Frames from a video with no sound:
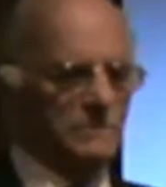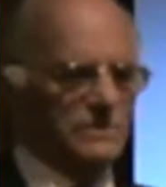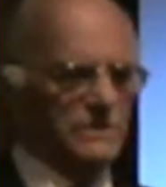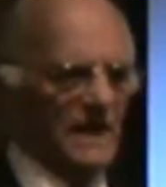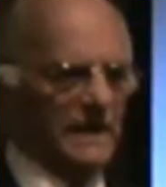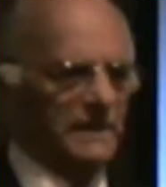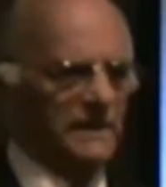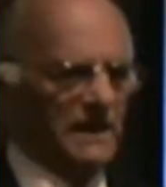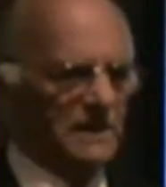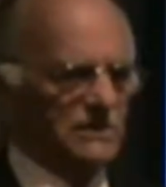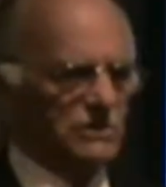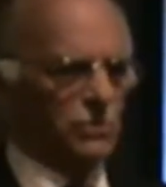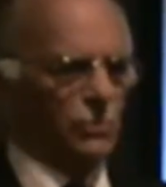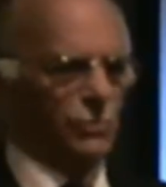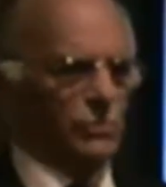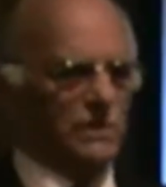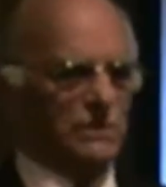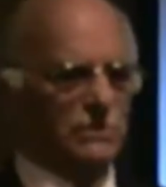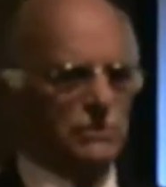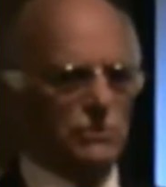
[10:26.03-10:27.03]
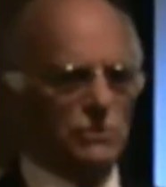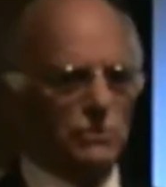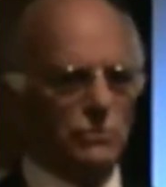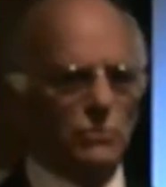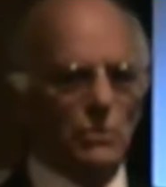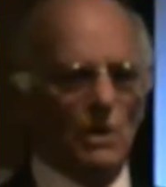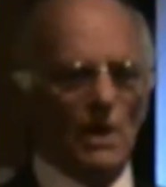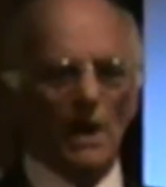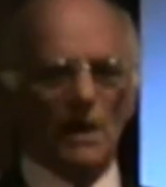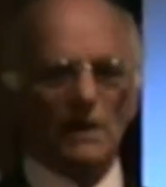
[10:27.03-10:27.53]
I'm sat there talking to
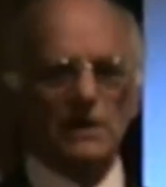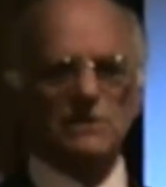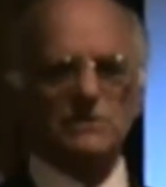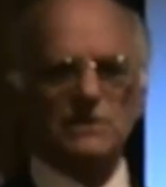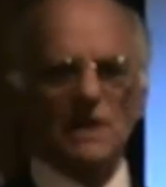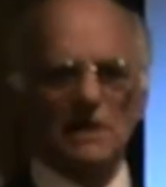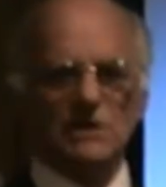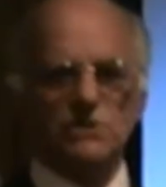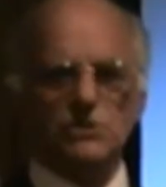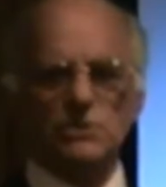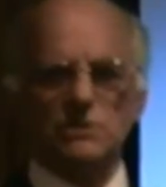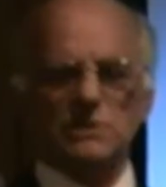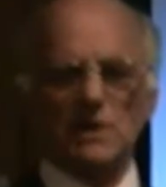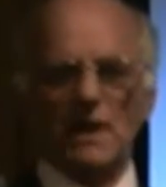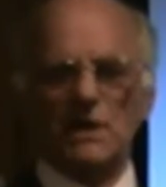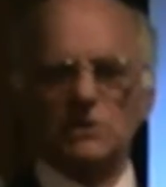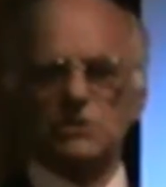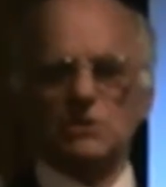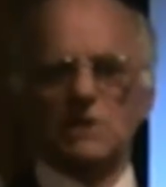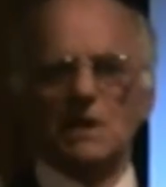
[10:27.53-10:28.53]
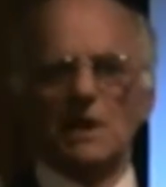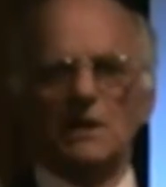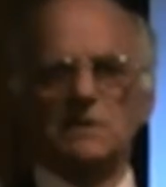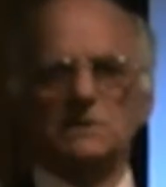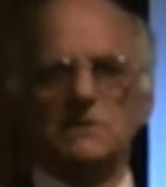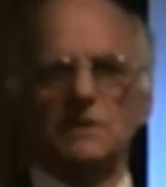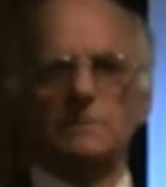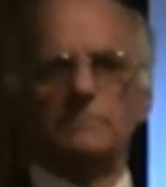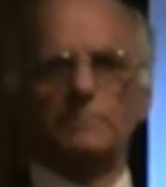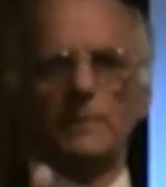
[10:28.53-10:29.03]
an intelligent,
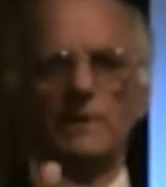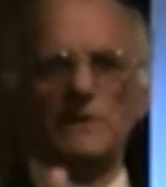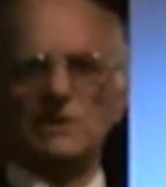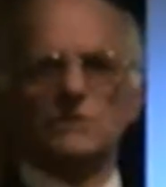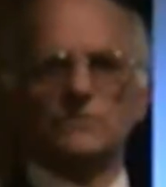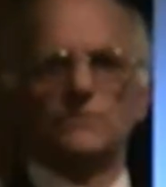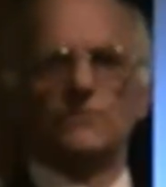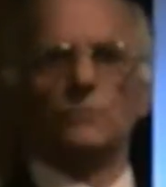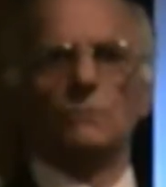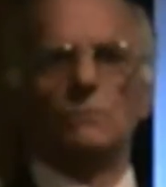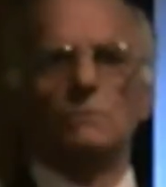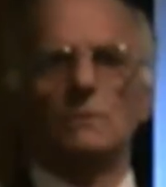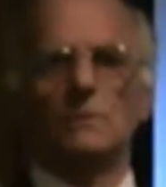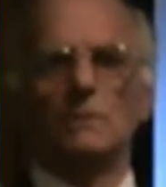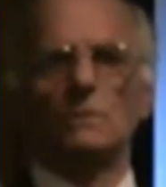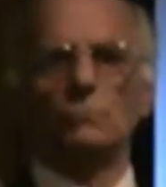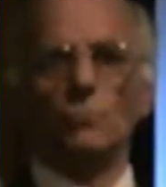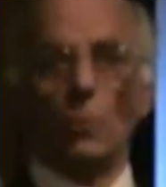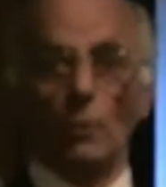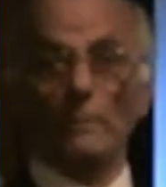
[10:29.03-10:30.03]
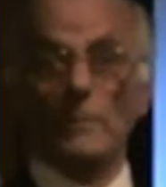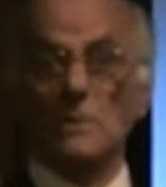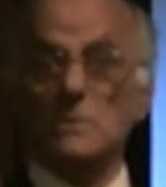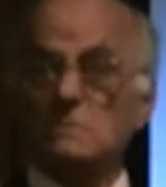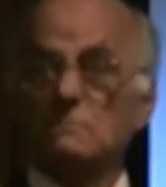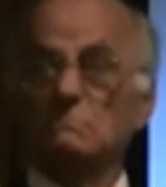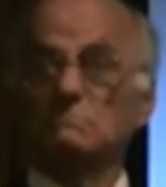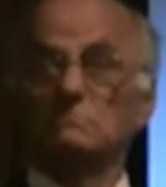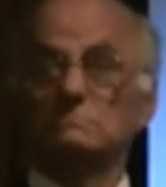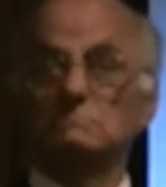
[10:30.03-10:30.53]
educated, peaceful
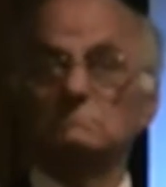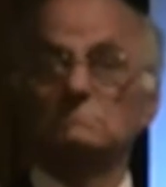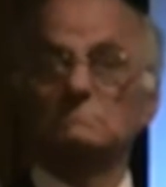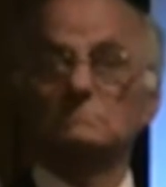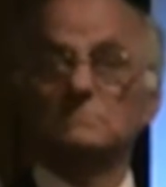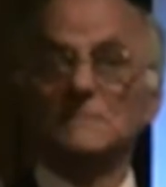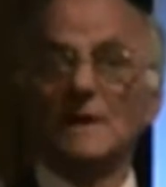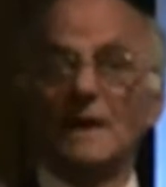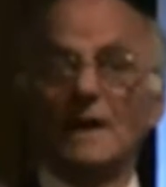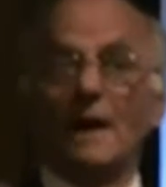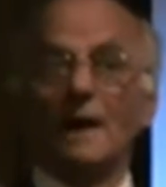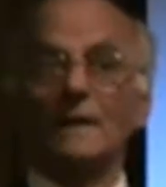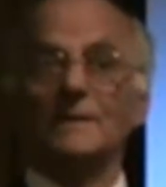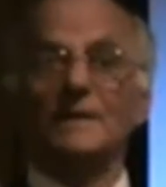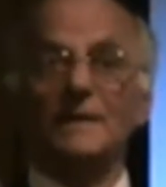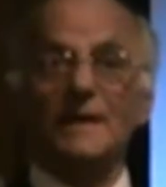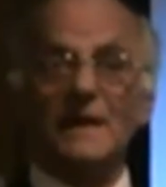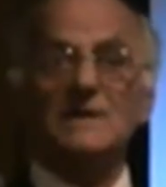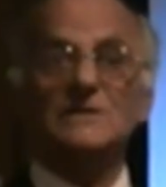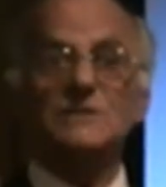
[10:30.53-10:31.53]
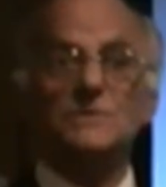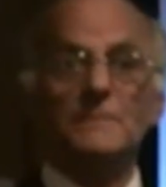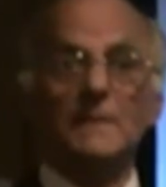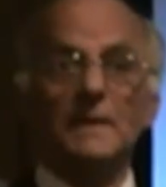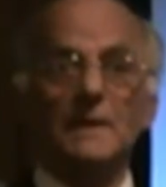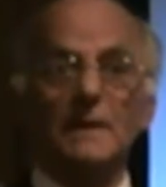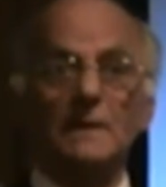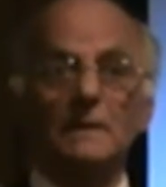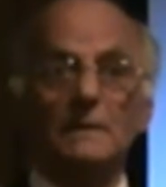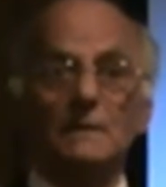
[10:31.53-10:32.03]
woman, and the next
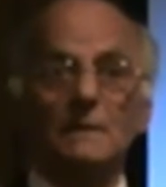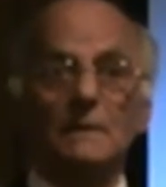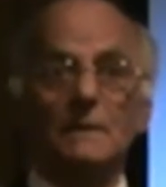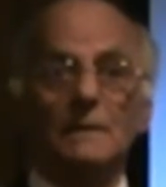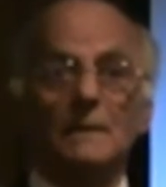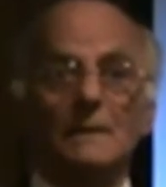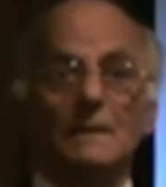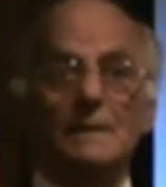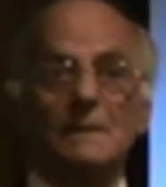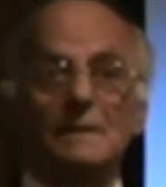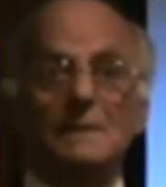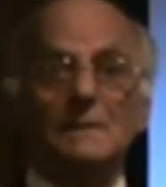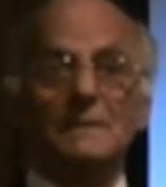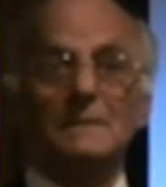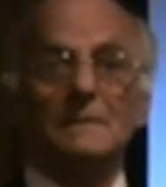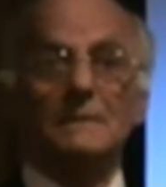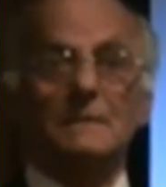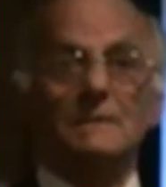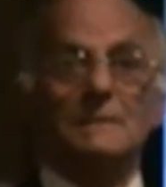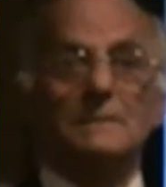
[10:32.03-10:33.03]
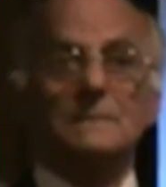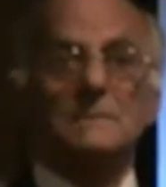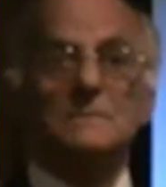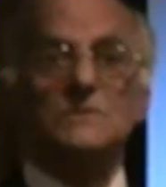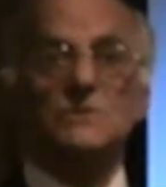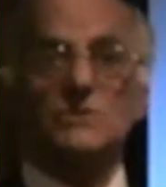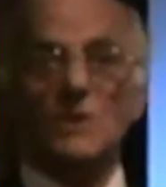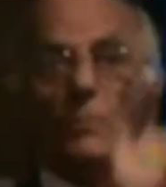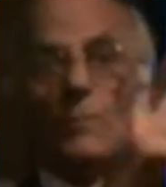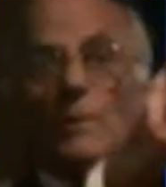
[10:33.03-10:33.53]
minute
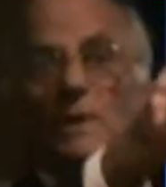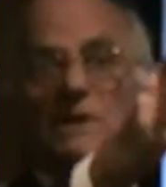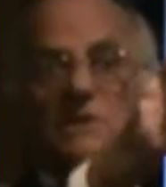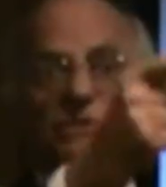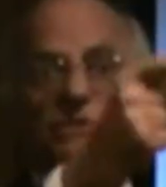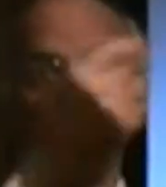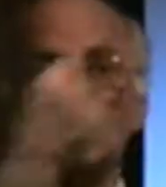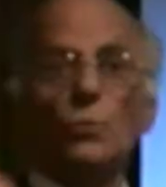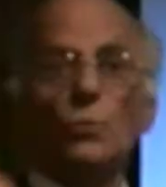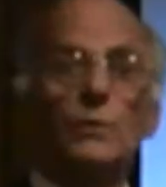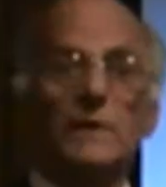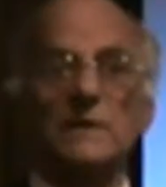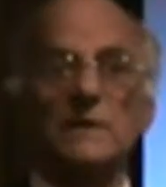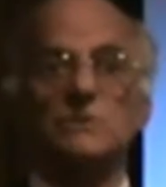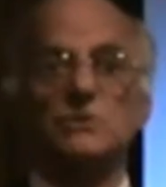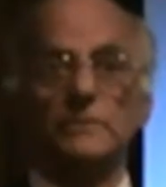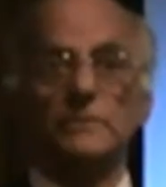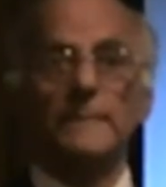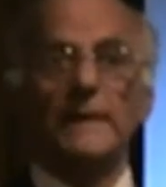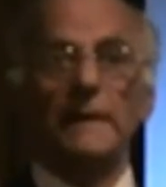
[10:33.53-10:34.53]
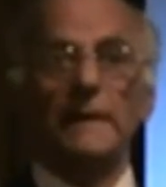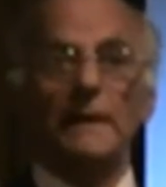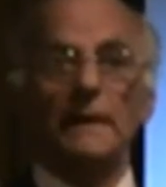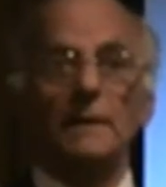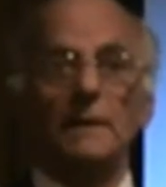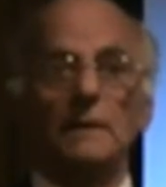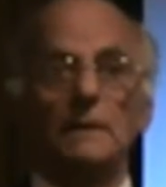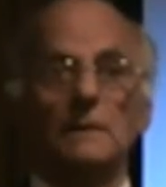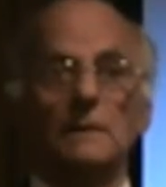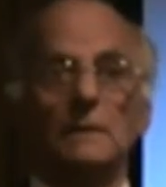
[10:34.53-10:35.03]
someone is talking to
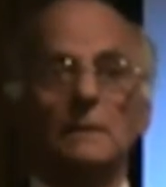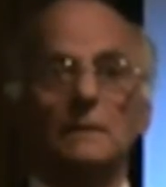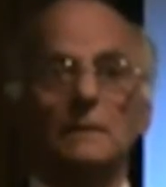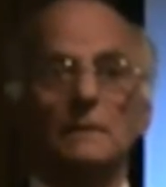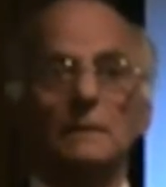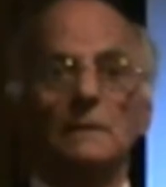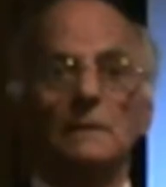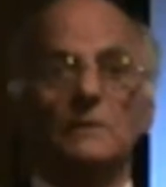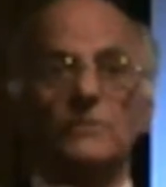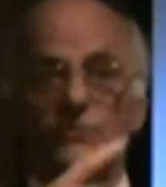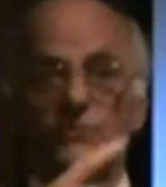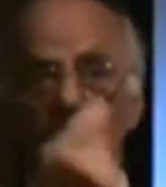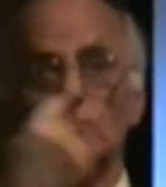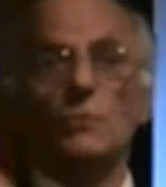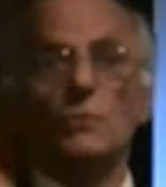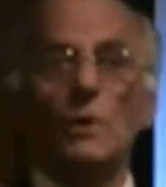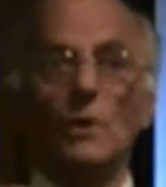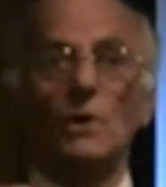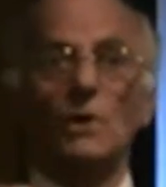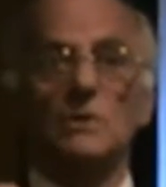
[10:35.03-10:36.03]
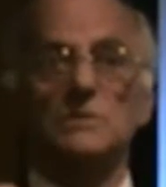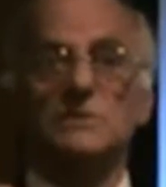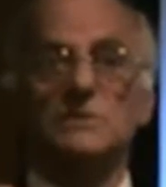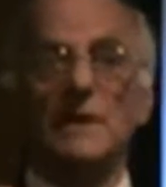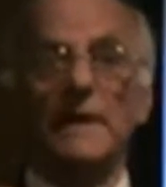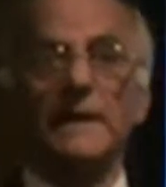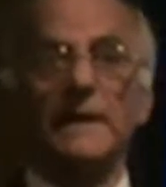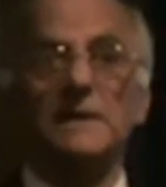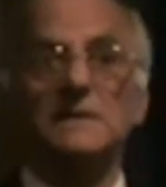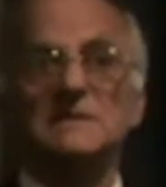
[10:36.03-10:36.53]
me through her
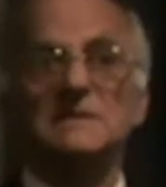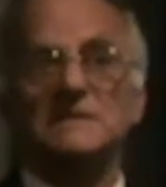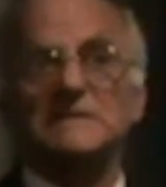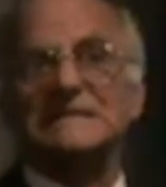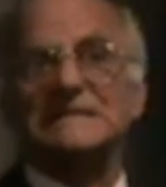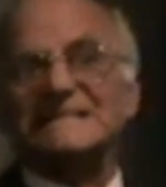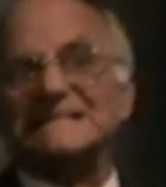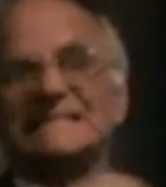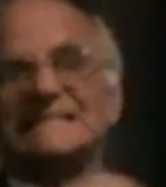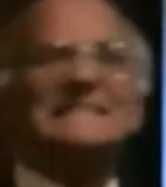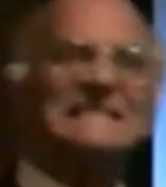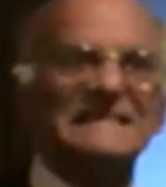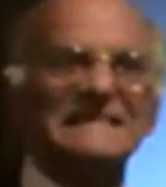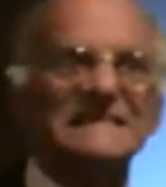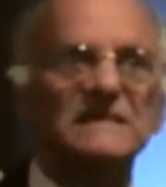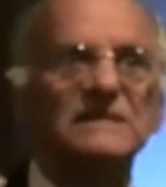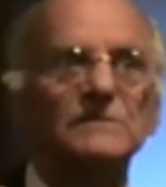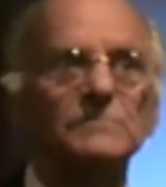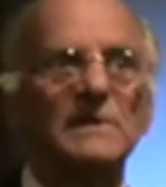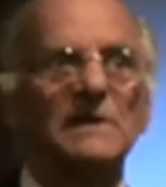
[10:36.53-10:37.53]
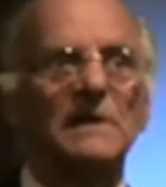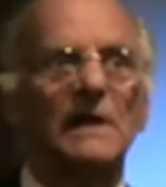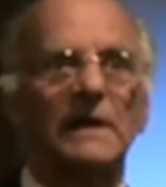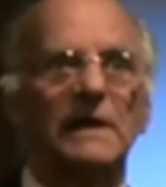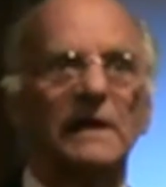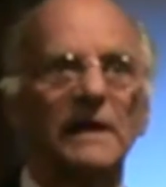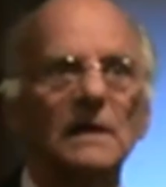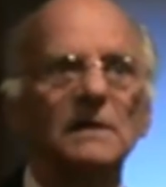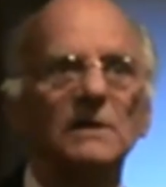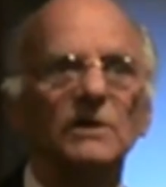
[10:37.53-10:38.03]
saying, I'm going
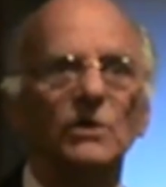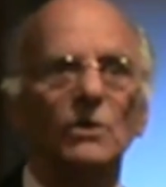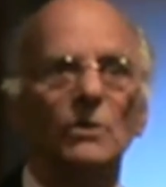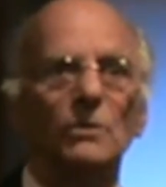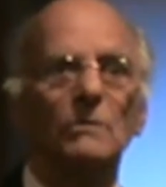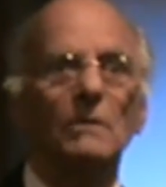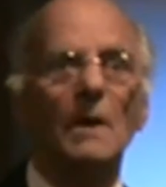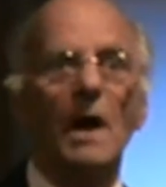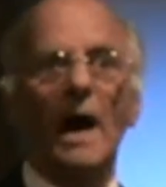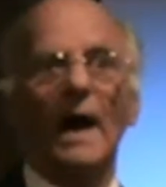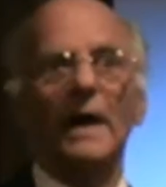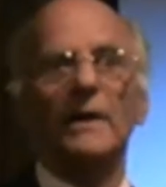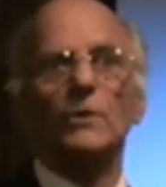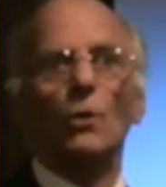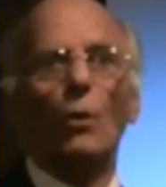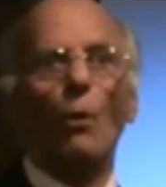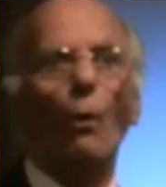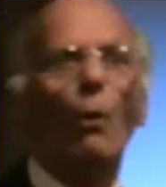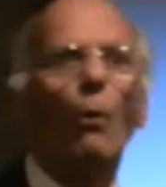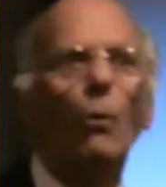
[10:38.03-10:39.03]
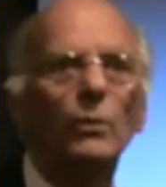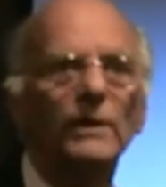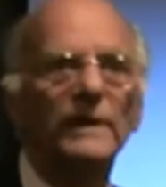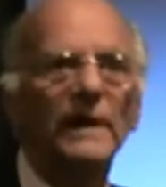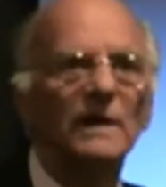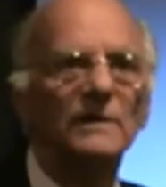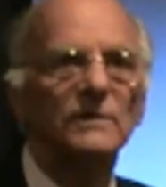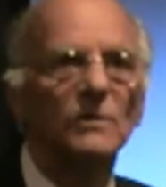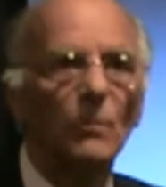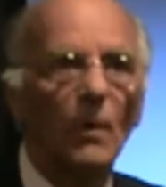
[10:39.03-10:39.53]
to kill you and all
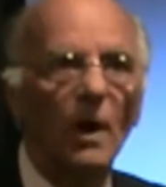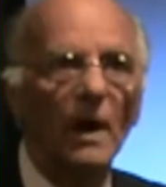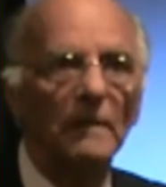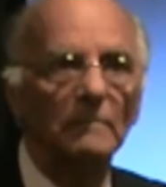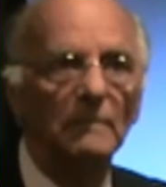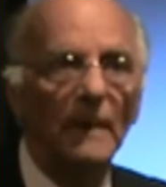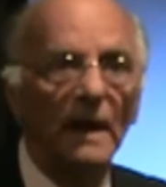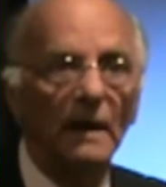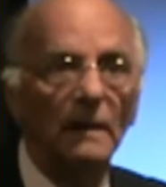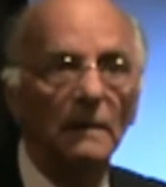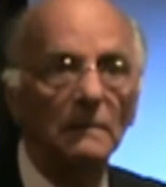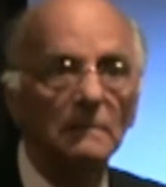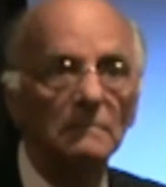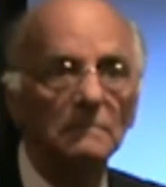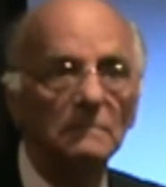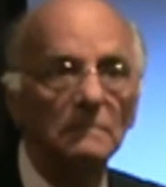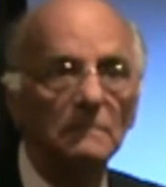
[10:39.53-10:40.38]
the other white men.